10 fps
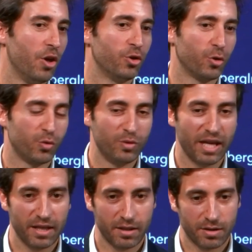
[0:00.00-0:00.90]
So
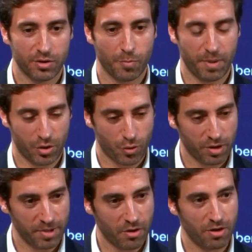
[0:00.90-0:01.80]
today, the
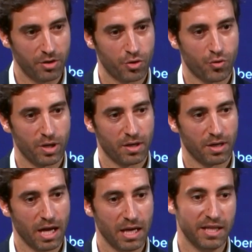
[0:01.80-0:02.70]
petrochemical industry
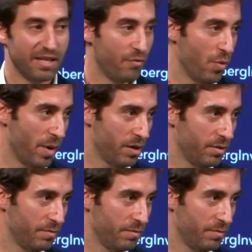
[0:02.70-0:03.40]
is everywhere.